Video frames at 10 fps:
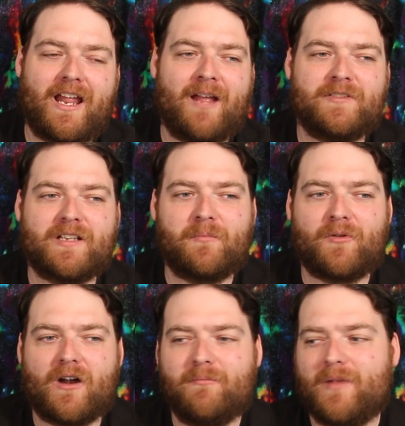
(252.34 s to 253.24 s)
Amazon
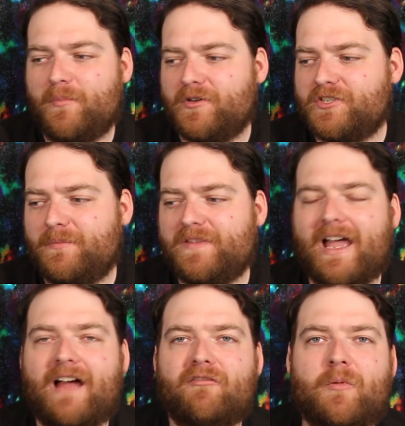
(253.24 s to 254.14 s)
Prime membership to
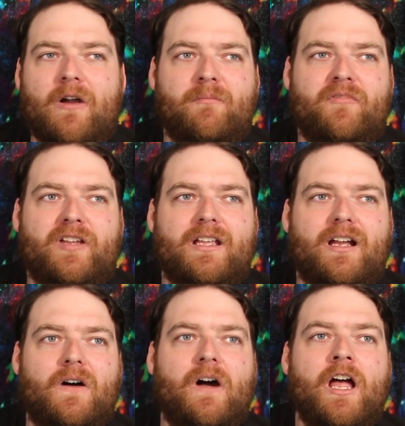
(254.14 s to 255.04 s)
have Prime
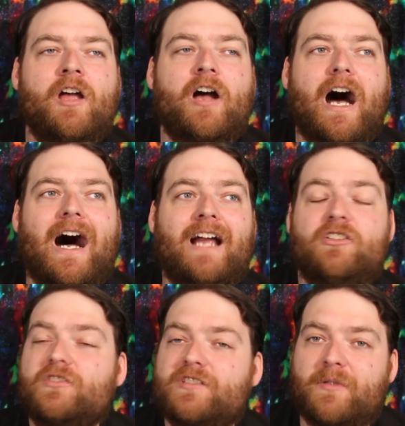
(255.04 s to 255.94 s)
Video. I
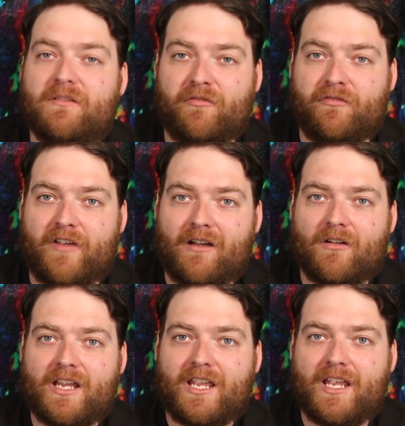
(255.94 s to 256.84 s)
used to be
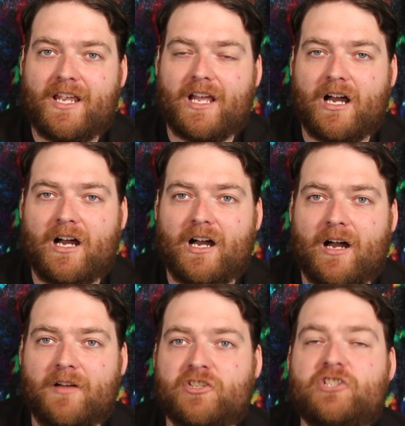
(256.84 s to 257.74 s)
very
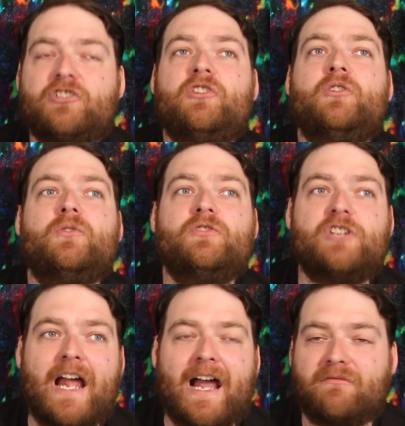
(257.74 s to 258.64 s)
a huge
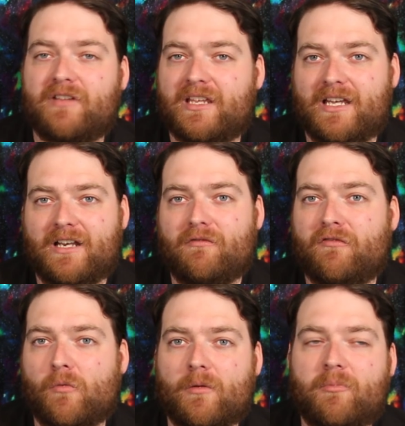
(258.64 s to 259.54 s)
advocate
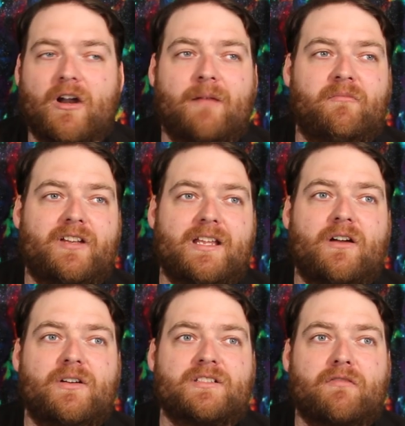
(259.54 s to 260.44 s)
for Prime
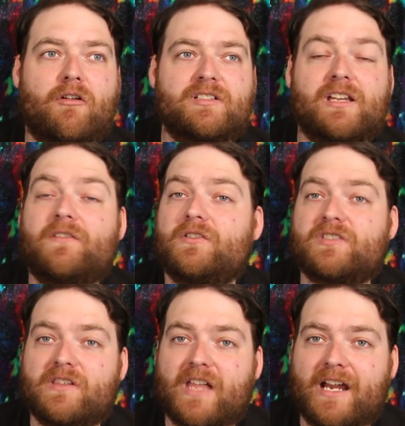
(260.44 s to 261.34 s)
Video as far as like their
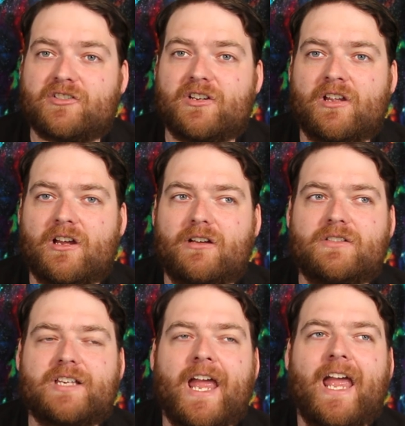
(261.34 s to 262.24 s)
selection goes,